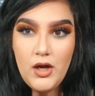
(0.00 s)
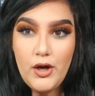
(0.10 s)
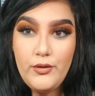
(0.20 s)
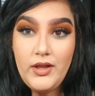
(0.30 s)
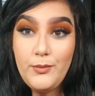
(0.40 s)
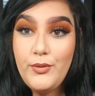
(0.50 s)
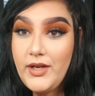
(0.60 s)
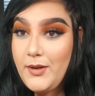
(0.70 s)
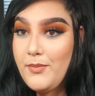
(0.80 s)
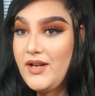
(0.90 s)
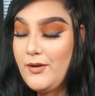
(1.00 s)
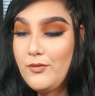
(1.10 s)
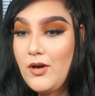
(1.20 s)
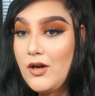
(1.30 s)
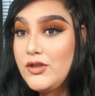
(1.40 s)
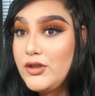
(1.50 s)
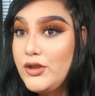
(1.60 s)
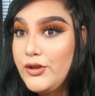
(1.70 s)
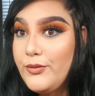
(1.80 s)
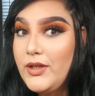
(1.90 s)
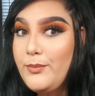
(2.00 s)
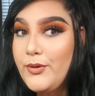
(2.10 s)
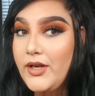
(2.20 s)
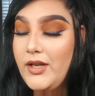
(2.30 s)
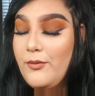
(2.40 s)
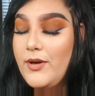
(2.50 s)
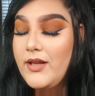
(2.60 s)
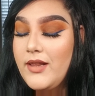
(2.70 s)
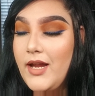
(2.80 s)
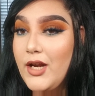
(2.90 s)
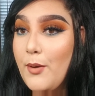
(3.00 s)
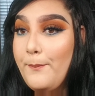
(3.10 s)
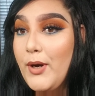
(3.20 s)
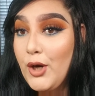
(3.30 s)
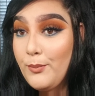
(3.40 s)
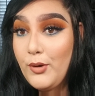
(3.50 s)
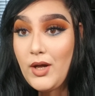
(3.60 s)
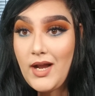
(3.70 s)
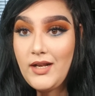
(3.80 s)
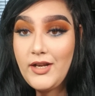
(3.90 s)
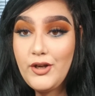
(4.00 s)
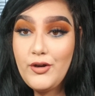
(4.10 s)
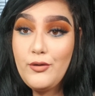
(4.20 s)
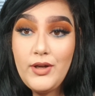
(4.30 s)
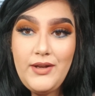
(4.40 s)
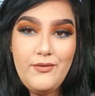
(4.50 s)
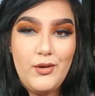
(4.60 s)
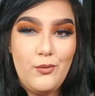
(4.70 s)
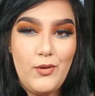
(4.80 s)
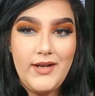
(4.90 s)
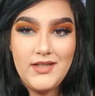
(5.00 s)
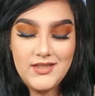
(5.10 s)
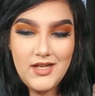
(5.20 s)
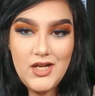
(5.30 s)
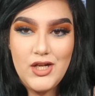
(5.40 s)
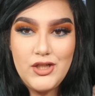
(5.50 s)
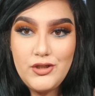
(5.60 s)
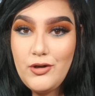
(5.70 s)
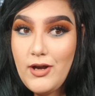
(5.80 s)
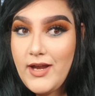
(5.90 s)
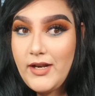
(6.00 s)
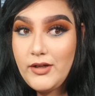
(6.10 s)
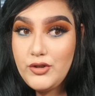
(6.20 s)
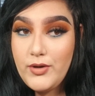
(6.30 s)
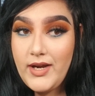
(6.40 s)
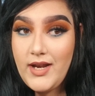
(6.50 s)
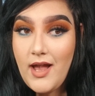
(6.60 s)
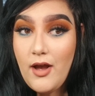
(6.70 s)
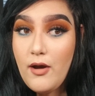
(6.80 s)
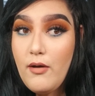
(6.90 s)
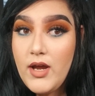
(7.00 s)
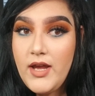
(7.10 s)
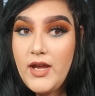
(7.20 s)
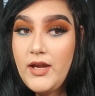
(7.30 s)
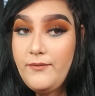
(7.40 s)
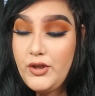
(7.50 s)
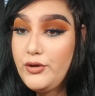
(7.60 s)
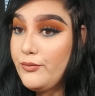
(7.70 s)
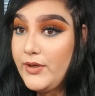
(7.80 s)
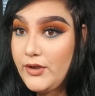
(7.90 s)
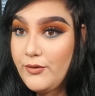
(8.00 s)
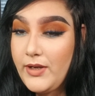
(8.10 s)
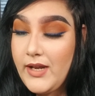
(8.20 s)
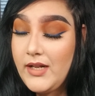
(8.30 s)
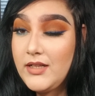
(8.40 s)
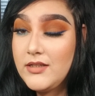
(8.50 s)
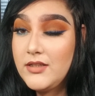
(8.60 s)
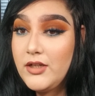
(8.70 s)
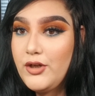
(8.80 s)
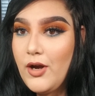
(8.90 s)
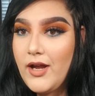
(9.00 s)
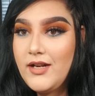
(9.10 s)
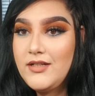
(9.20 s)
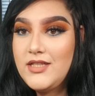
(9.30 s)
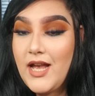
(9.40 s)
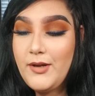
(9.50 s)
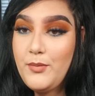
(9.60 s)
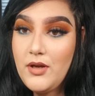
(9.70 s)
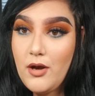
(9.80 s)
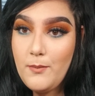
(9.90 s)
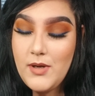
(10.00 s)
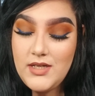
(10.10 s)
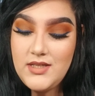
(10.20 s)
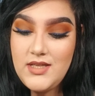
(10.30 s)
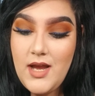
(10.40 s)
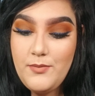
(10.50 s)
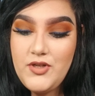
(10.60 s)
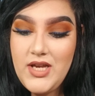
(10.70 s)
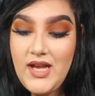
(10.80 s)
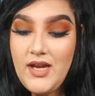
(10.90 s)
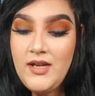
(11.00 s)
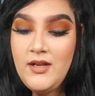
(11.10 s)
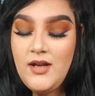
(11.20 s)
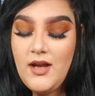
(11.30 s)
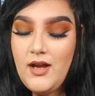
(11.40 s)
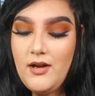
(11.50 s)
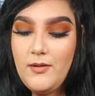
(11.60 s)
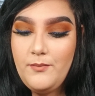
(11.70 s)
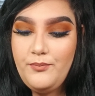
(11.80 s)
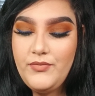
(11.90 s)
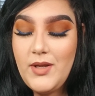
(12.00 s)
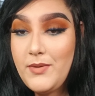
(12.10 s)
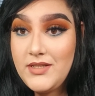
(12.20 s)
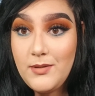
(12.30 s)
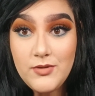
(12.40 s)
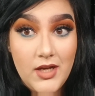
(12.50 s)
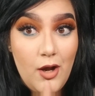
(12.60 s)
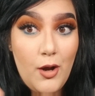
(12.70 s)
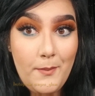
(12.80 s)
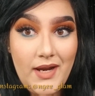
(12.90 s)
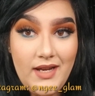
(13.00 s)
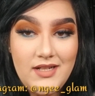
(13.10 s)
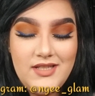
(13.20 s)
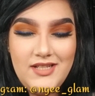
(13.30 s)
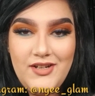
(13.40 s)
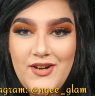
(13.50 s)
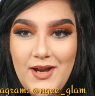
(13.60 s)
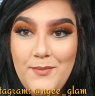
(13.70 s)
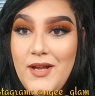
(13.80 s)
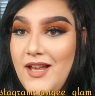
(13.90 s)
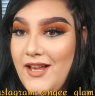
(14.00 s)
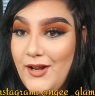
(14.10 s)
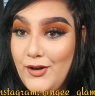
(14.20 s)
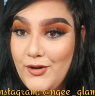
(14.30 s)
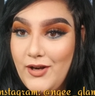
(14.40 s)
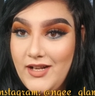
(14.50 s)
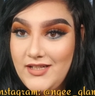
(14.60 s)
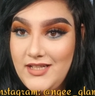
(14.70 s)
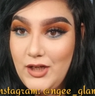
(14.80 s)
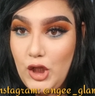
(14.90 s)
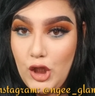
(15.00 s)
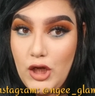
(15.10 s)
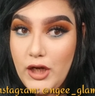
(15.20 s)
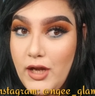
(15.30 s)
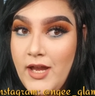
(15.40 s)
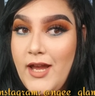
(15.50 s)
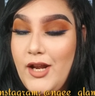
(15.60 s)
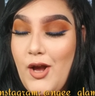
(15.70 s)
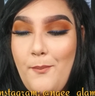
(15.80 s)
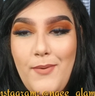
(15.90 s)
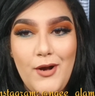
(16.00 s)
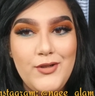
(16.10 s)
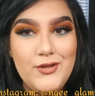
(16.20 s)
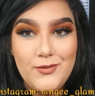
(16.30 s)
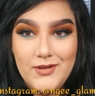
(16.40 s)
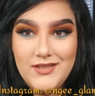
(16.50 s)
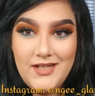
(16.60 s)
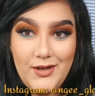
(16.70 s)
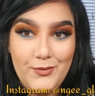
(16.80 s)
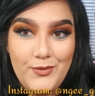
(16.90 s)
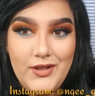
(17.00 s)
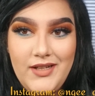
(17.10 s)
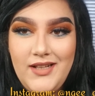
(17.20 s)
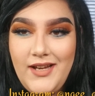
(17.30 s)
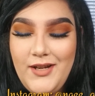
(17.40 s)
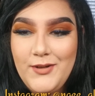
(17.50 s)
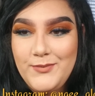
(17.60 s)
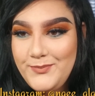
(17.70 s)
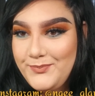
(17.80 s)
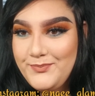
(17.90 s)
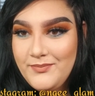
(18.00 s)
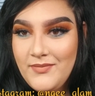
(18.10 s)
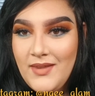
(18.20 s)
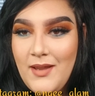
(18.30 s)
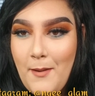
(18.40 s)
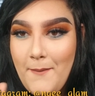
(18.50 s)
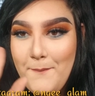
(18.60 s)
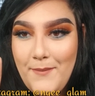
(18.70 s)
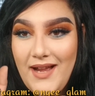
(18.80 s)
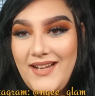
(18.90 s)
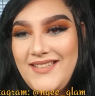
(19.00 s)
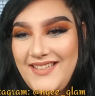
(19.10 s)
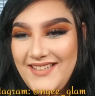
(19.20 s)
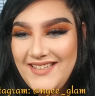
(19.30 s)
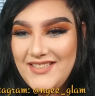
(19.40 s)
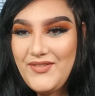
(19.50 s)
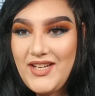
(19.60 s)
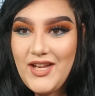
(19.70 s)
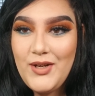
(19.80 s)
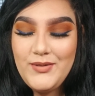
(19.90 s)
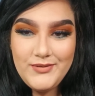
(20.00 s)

are really pretty, but it will also look really pretty with like a purple eyeliner or even white. So go ahead and try it out. If you do recreate this look, go ahead and tag me on my Snapchat, not my Snapchat, on my Instagram, and I'll go ahead and take a look, and I'll post the ones that I really like. Bye, see you next video.